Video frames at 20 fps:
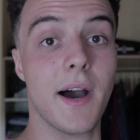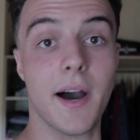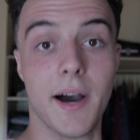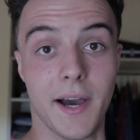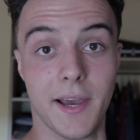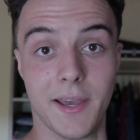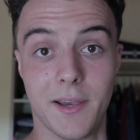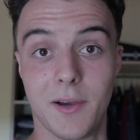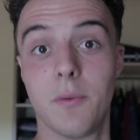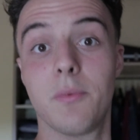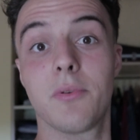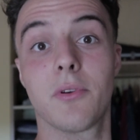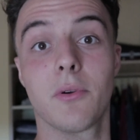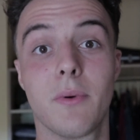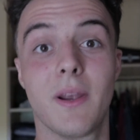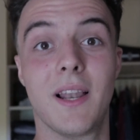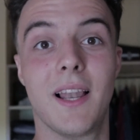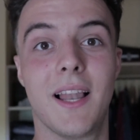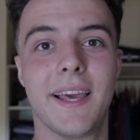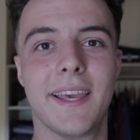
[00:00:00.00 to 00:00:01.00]
I hope you
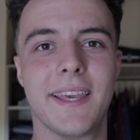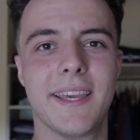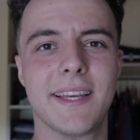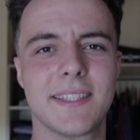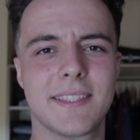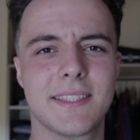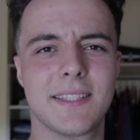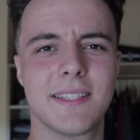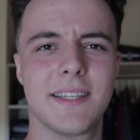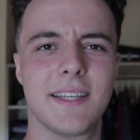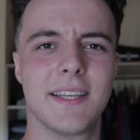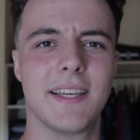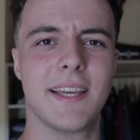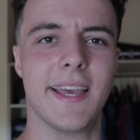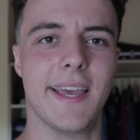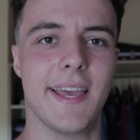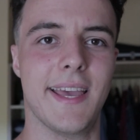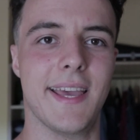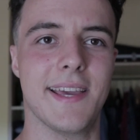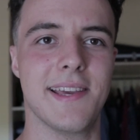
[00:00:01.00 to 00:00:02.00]
will like it,
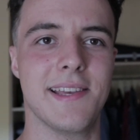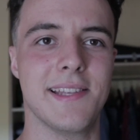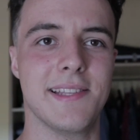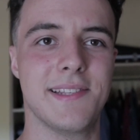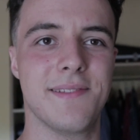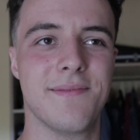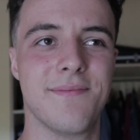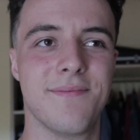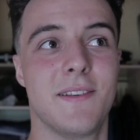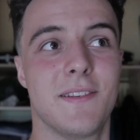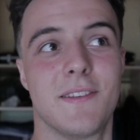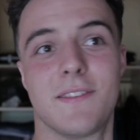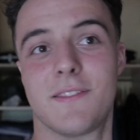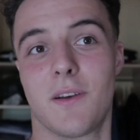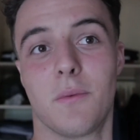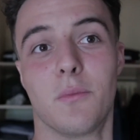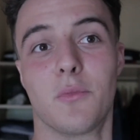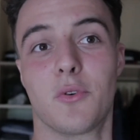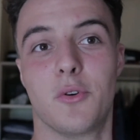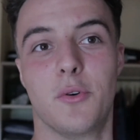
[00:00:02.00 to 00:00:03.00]
and
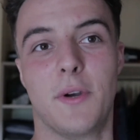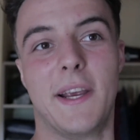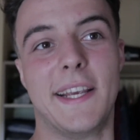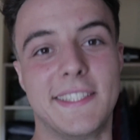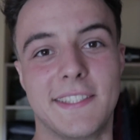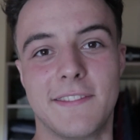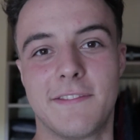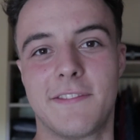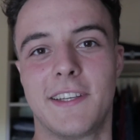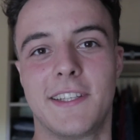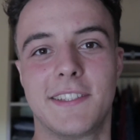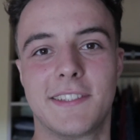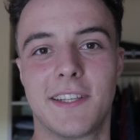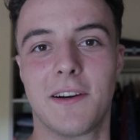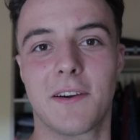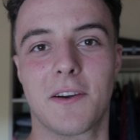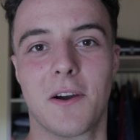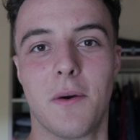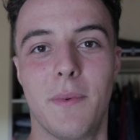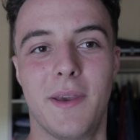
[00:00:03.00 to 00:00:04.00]
some crazy things
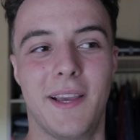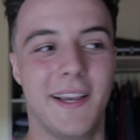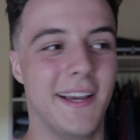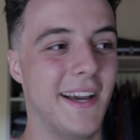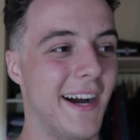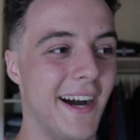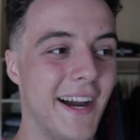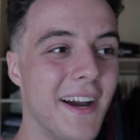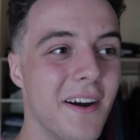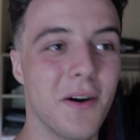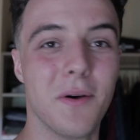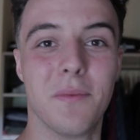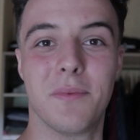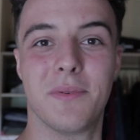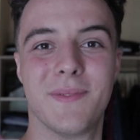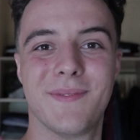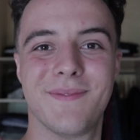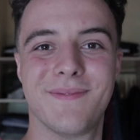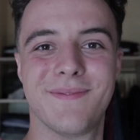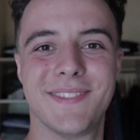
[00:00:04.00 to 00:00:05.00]
are coming, I hope.
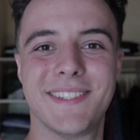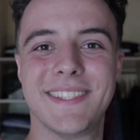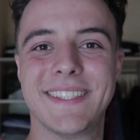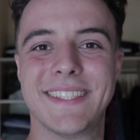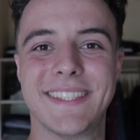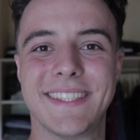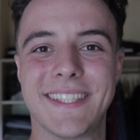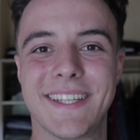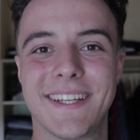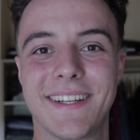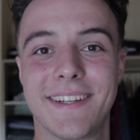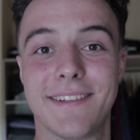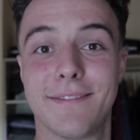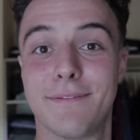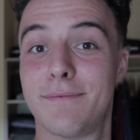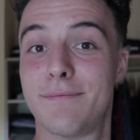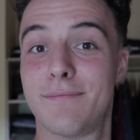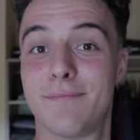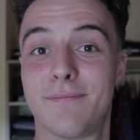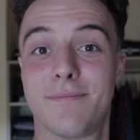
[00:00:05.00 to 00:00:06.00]
So
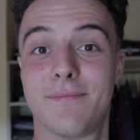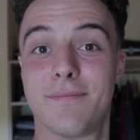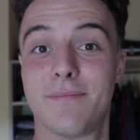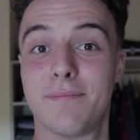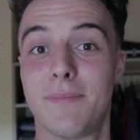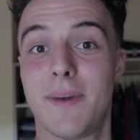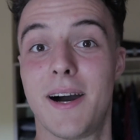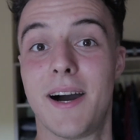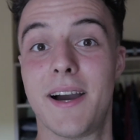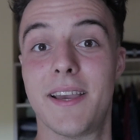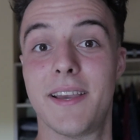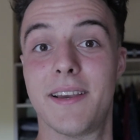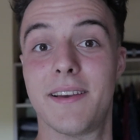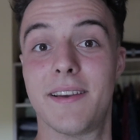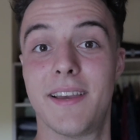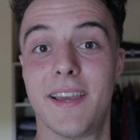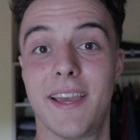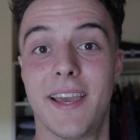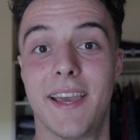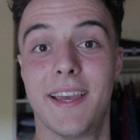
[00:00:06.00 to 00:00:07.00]
bye,
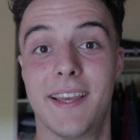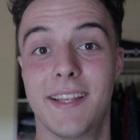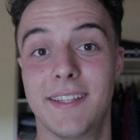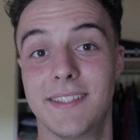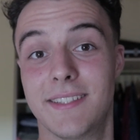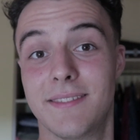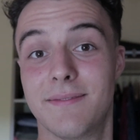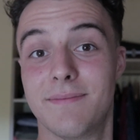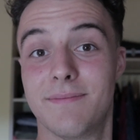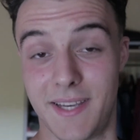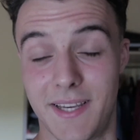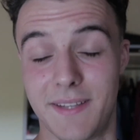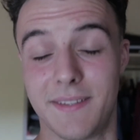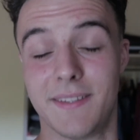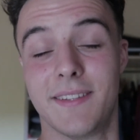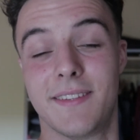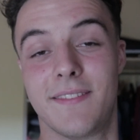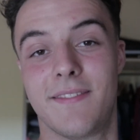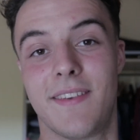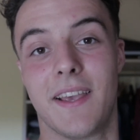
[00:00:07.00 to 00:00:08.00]
and
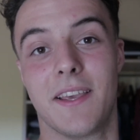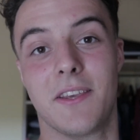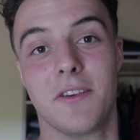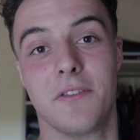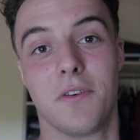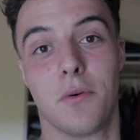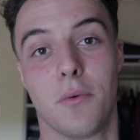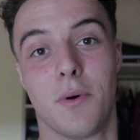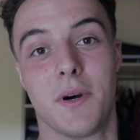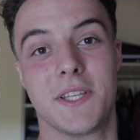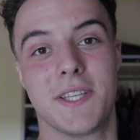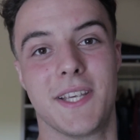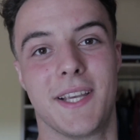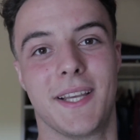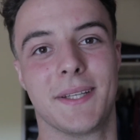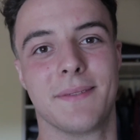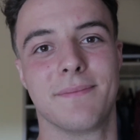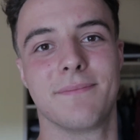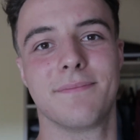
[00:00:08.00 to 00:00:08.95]
thank you for watching.